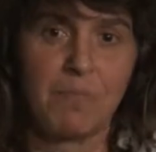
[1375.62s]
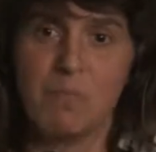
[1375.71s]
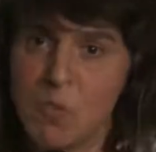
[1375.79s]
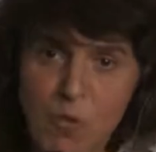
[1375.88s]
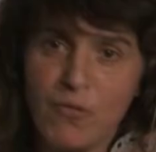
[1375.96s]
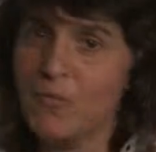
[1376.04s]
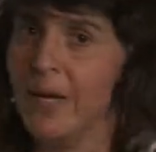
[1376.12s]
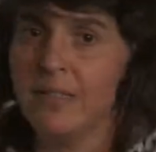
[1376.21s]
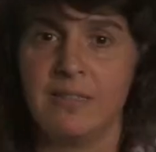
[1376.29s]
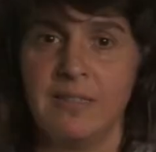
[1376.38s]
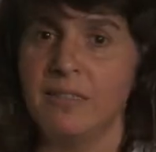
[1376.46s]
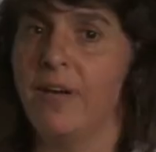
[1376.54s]

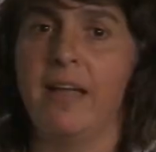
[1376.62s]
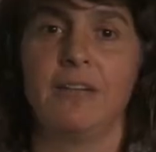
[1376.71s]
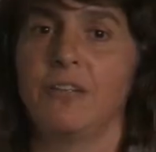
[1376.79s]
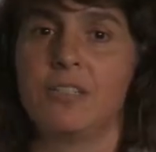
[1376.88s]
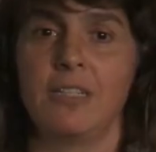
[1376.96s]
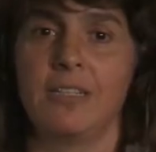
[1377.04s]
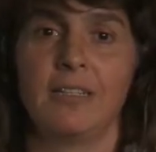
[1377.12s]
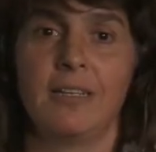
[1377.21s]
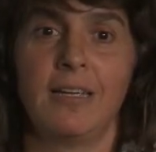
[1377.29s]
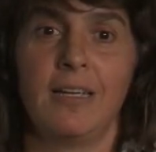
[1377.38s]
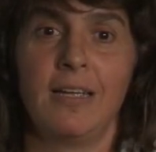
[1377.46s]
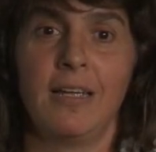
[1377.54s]
movement of energy
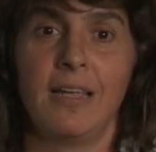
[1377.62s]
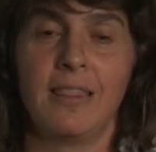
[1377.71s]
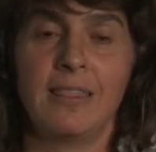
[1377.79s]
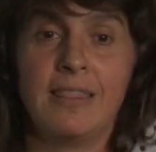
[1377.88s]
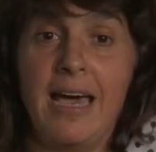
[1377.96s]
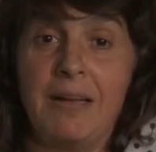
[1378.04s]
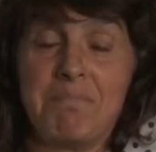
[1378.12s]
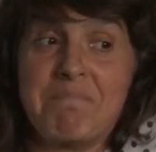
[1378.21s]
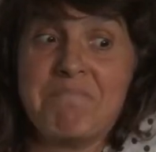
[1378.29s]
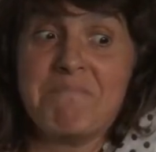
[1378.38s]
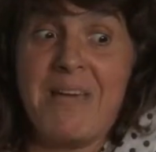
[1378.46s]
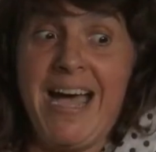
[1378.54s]
that
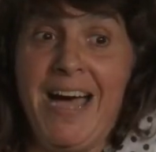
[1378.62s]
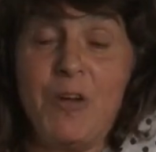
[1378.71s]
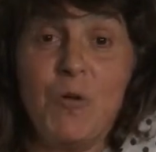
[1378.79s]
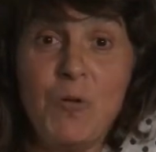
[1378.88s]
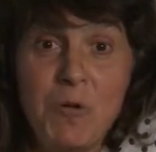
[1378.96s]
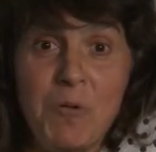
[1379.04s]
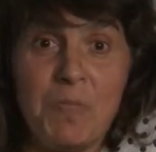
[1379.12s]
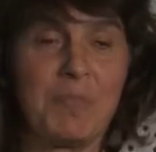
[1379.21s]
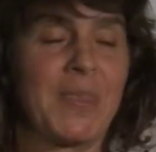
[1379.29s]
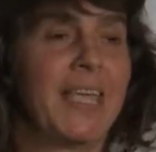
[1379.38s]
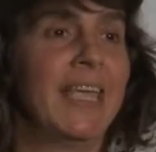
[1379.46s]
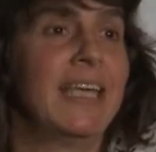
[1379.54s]
I don't know.
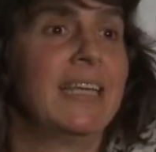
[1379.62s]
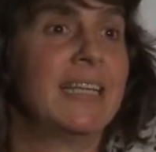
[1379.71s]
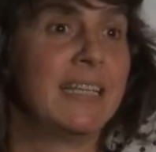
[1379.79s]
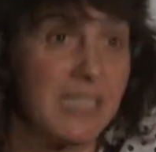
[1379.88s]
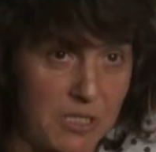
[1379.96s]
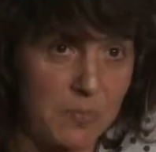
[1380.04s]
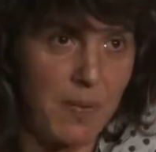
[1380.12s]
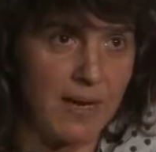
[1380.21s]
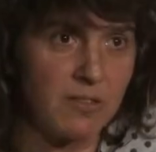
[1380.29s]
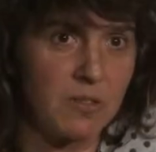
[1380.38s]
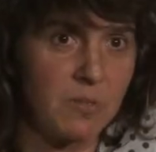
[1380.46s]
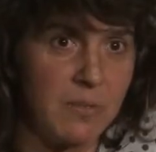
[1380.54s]
Because it
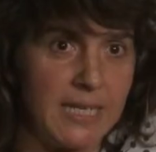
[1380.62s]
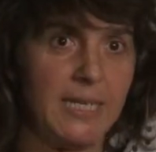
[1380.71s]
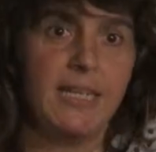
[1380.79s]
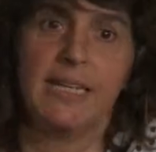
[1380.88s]
depends on me,